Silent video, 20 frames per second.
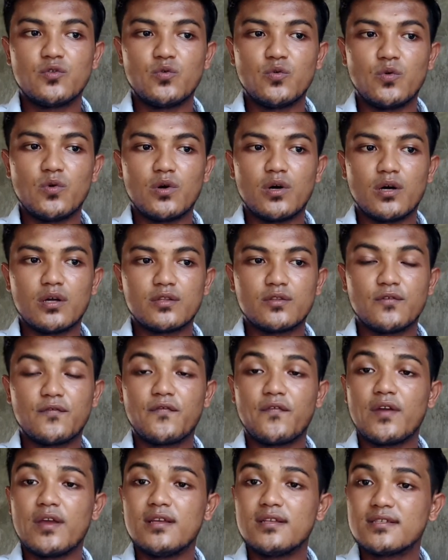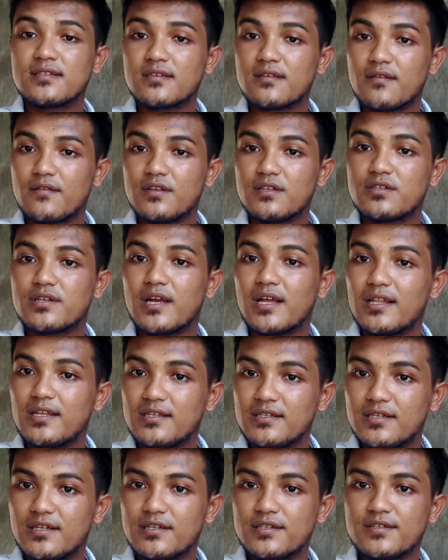to face the
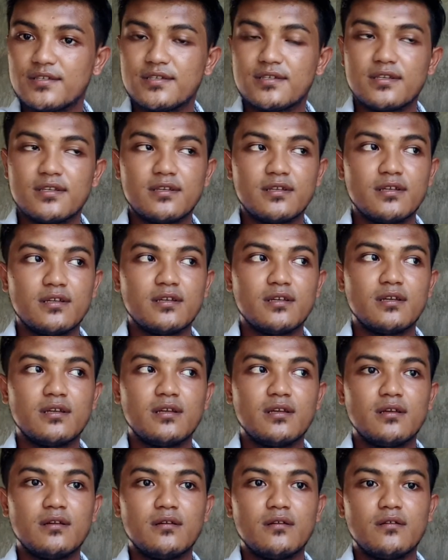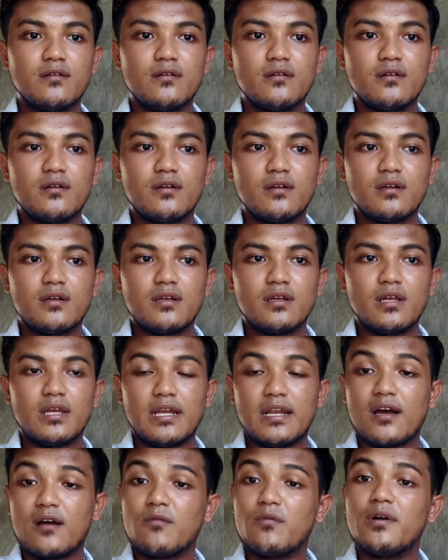challenges
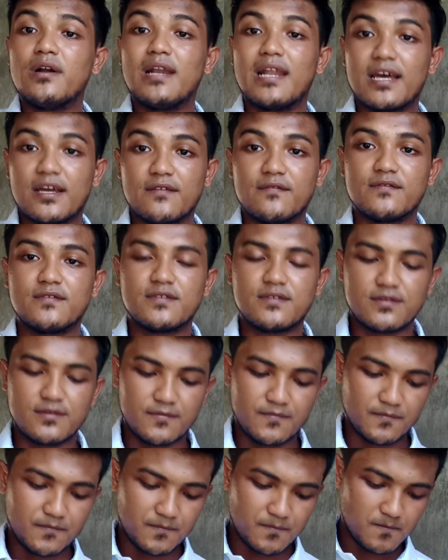in our lives.